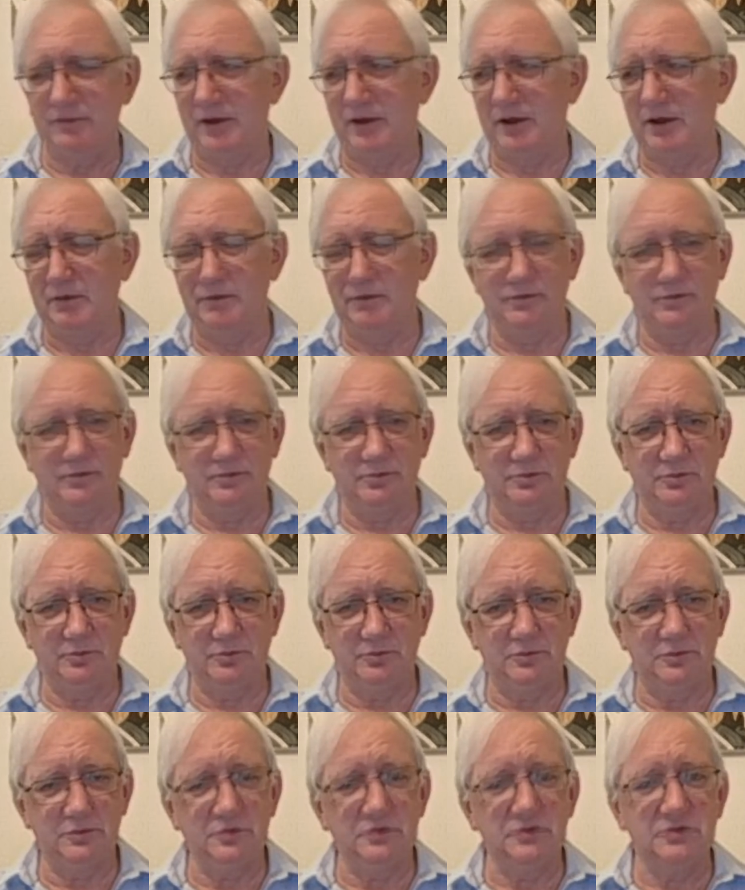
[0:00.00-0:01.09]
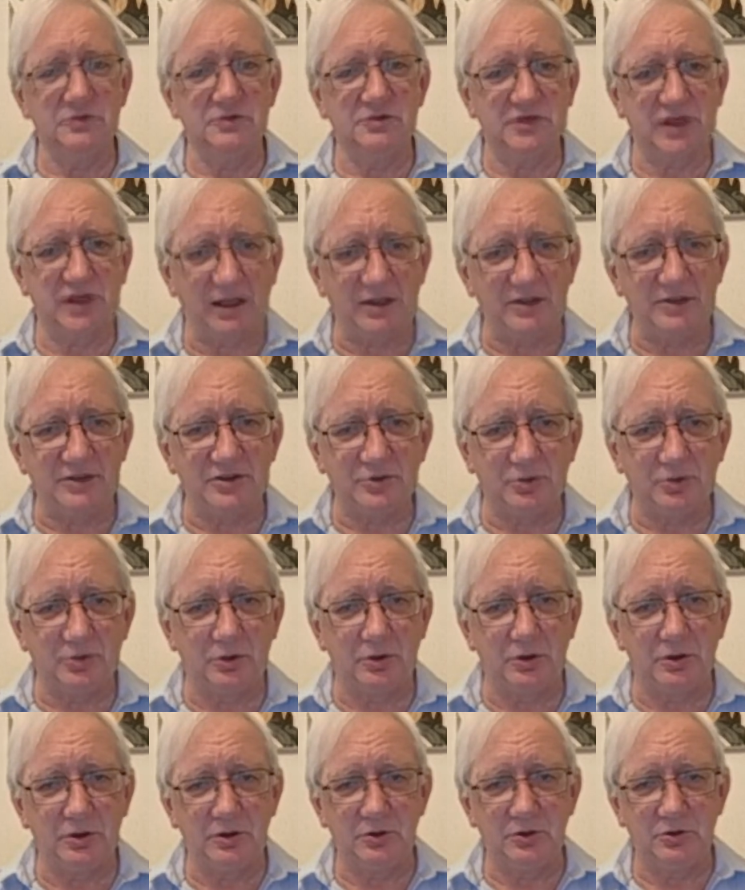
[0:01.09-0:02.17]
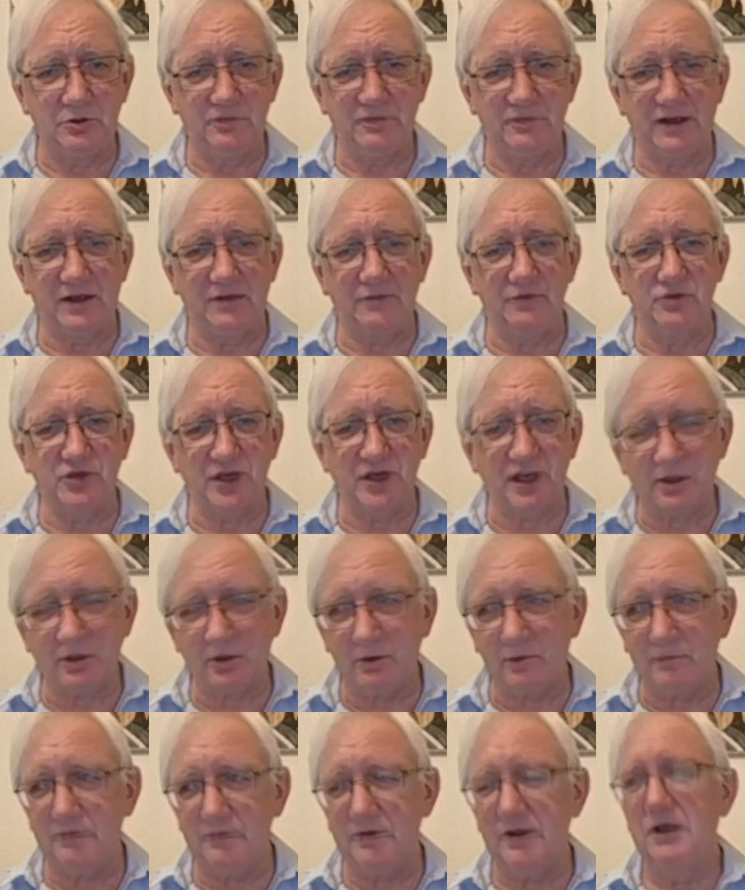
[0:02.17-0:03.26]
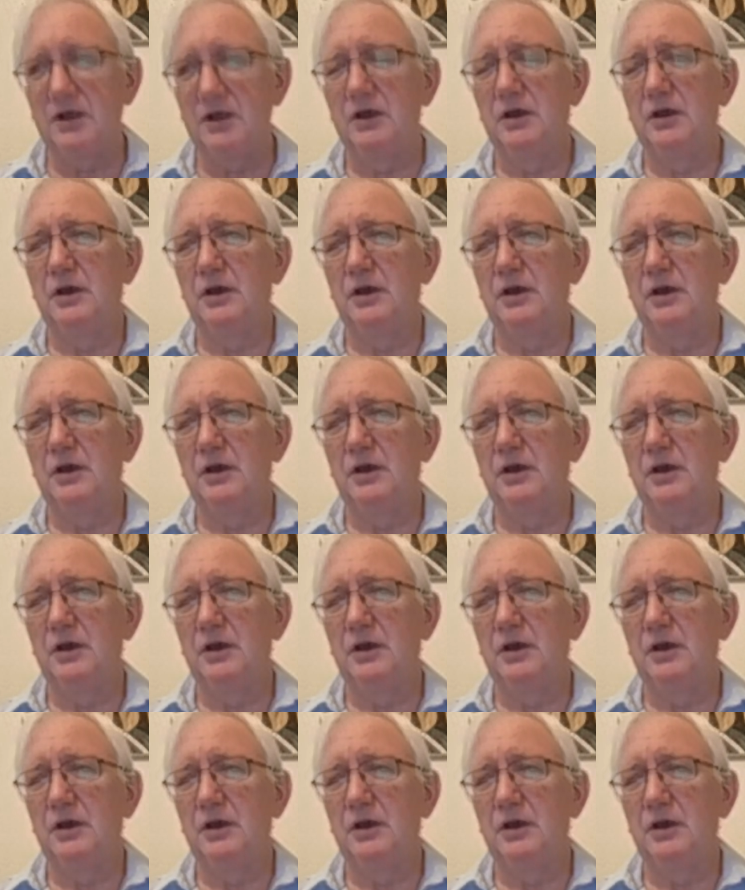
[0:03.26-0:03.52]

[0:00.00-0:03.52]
you think of Tolstoy, you think of Chekhov.